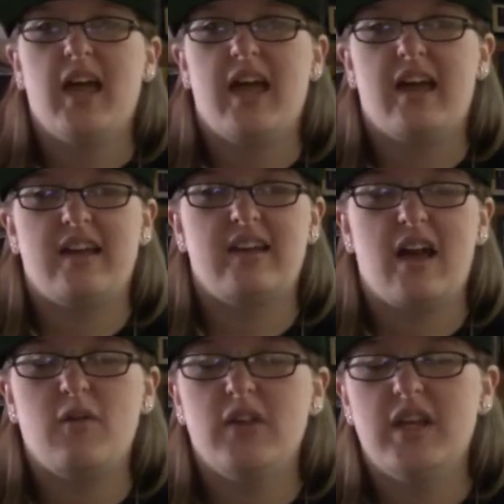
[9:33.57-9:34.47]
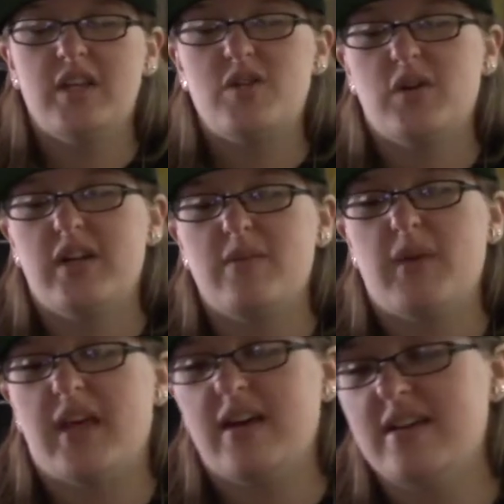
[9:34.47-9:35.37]
and I really enjoyed it
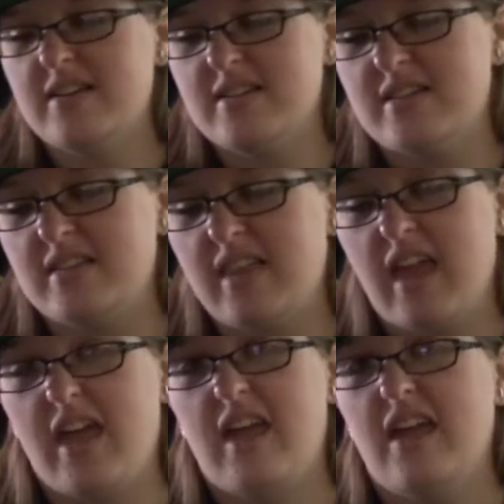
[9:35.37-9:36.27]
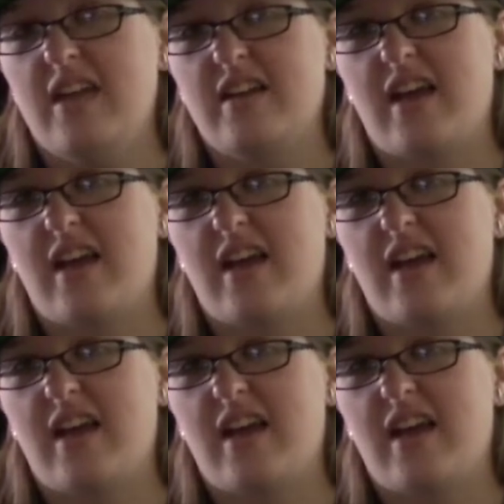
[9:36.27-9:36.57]
because they